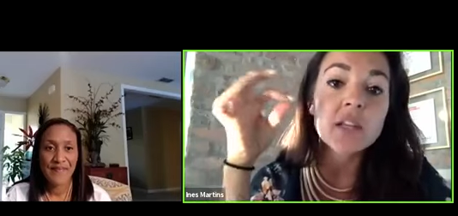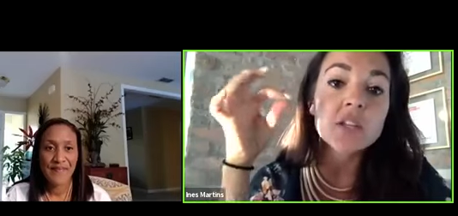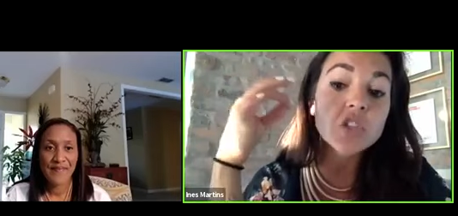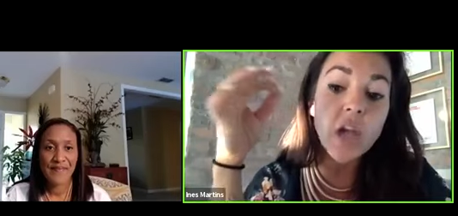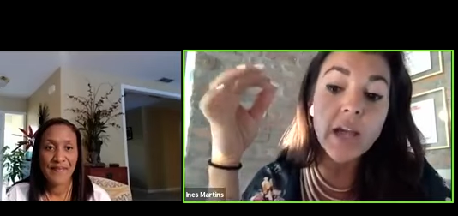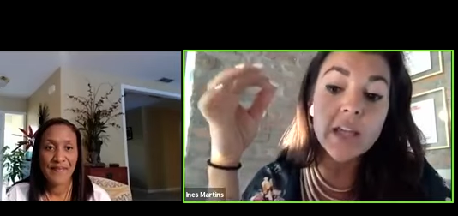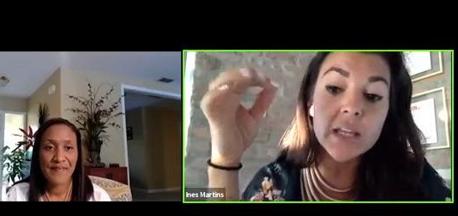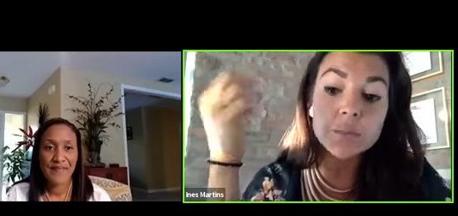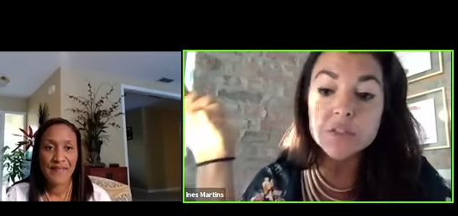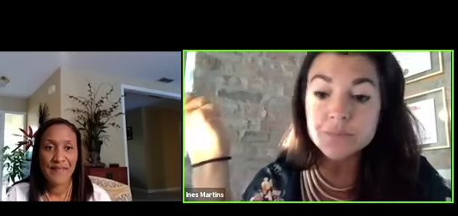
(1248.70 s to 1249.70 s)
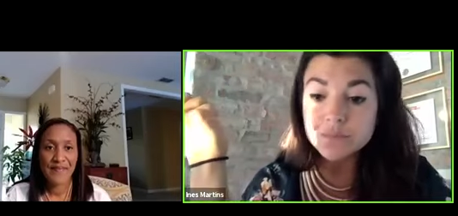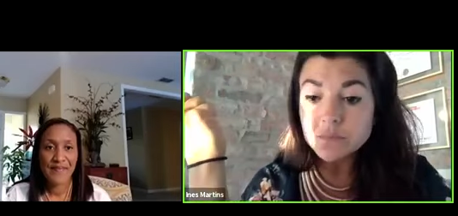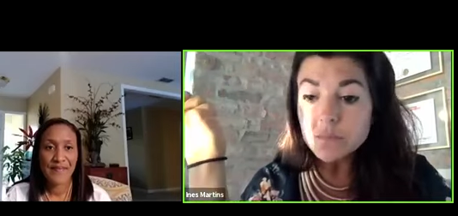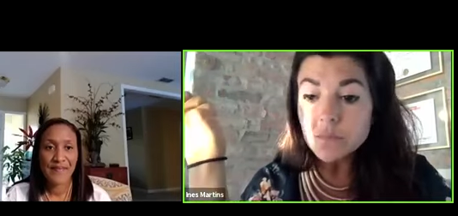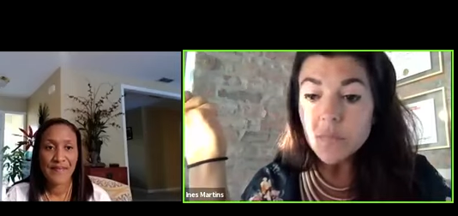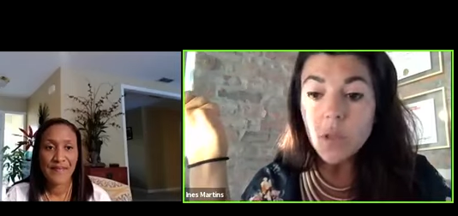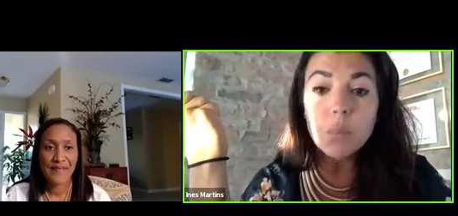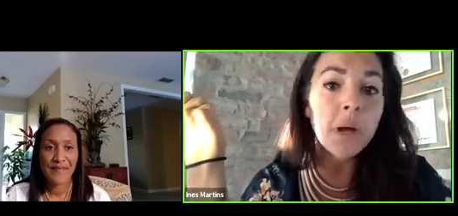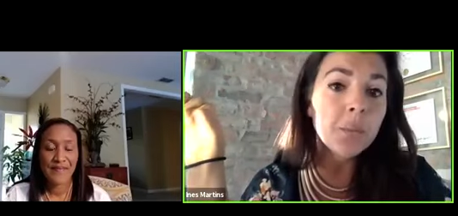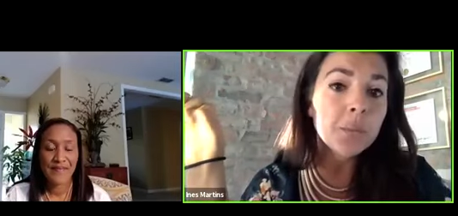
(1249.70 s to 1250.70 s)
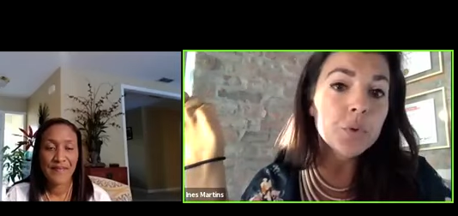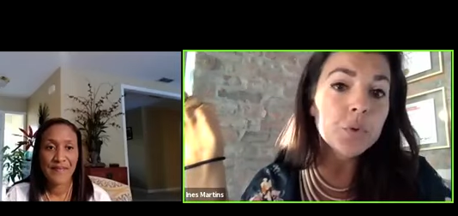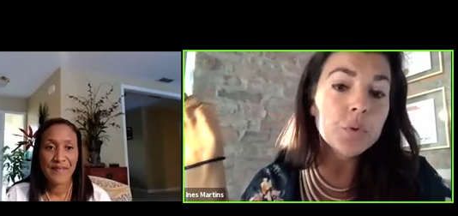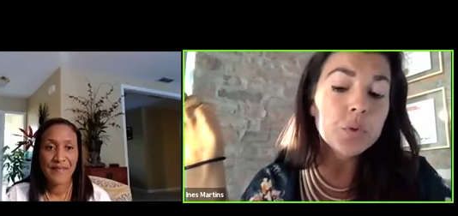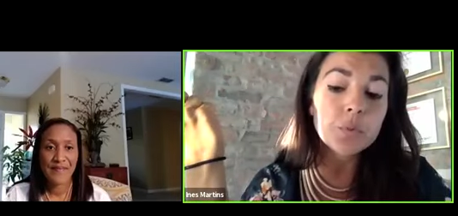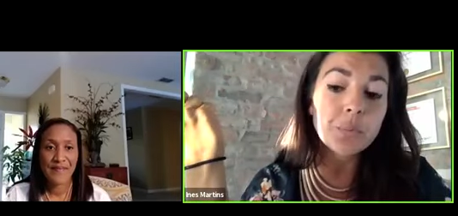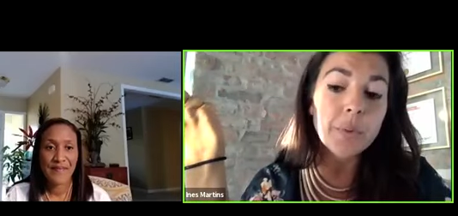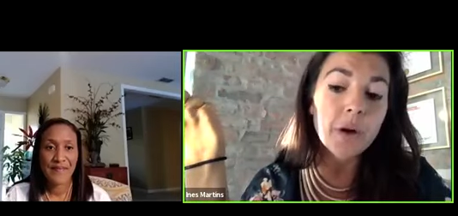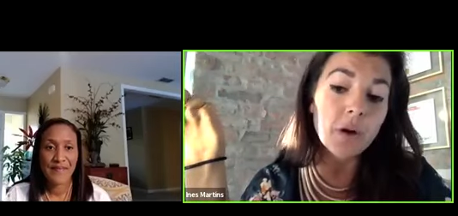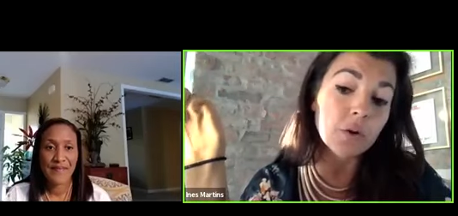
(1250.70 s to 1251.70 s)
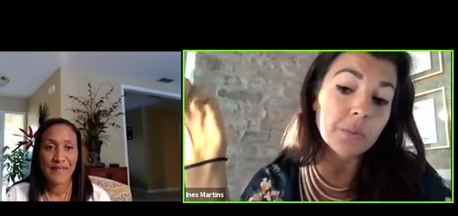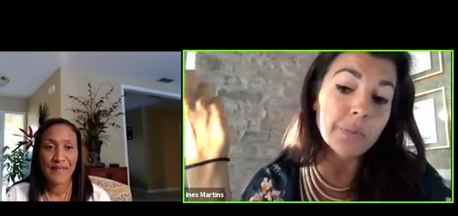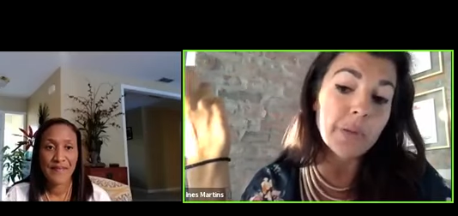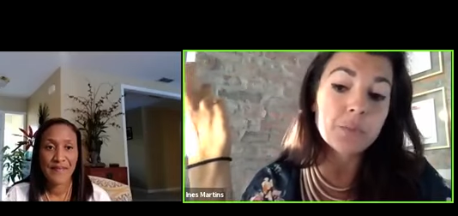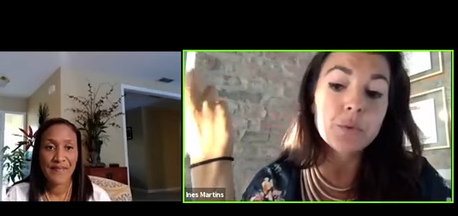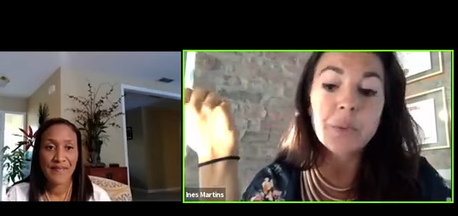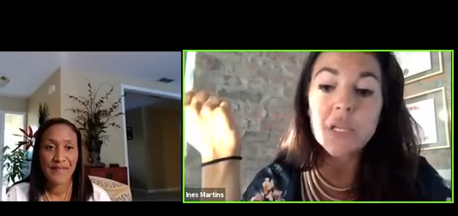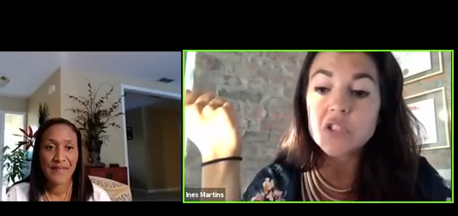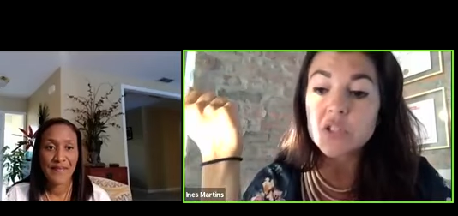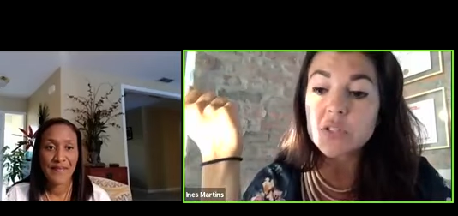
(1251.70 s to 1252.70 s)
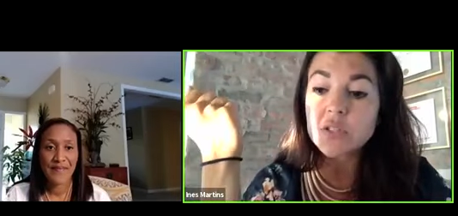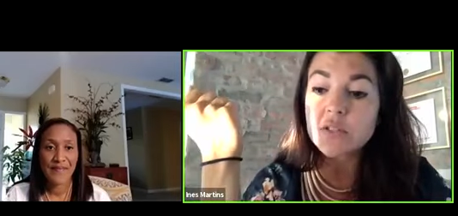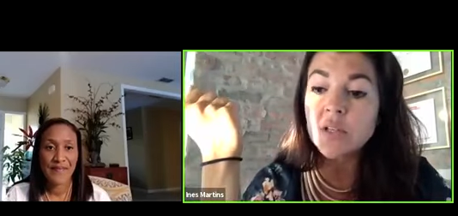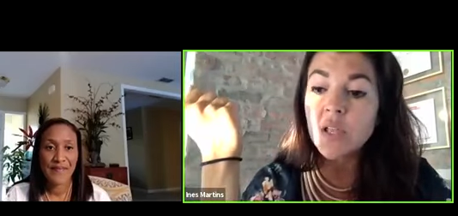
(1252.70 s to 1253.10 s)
Speaker 1: chimes, bamboo or bamboo pictures.